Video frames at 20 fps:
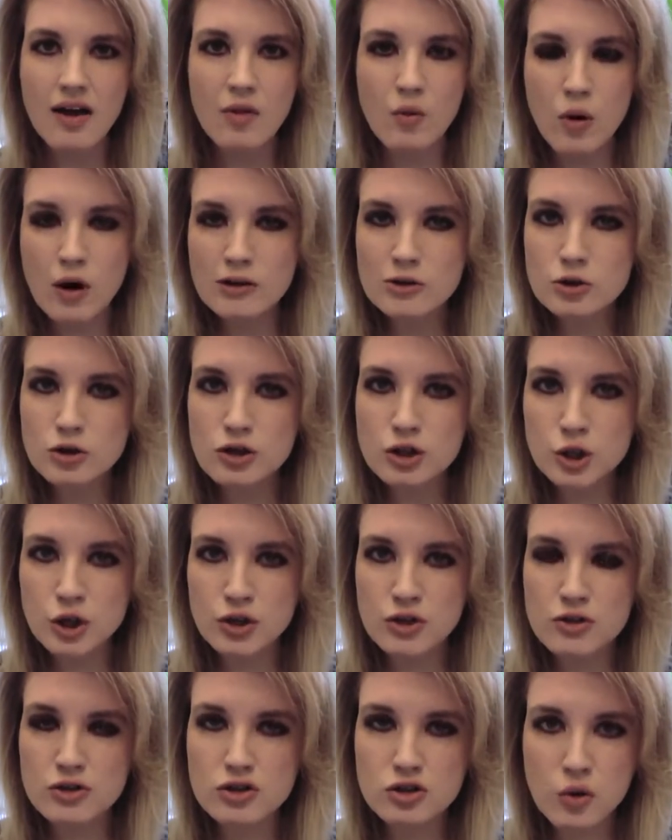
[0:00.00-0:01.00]
The Wall Street
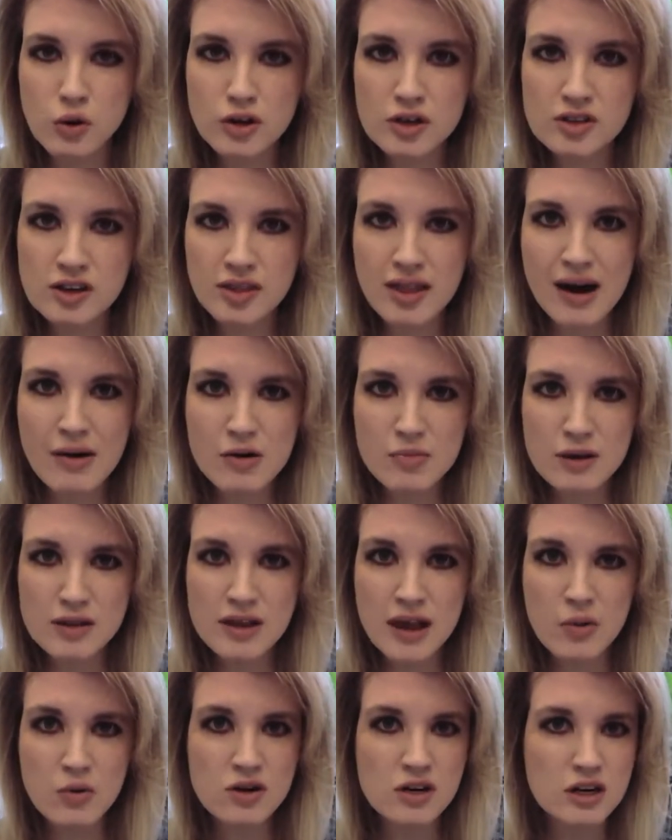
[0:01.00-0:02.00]
Journal source said that would
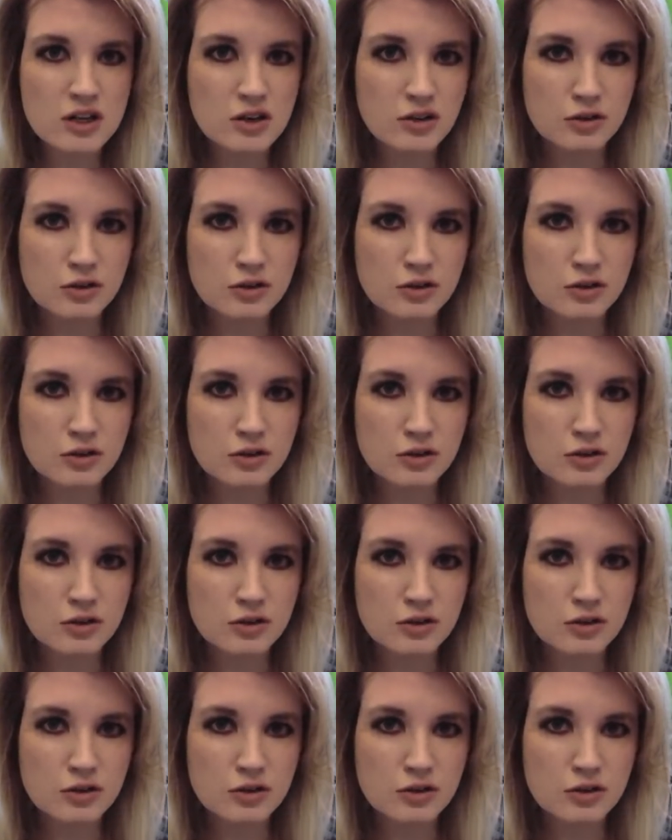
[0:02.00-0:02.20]
mean they would need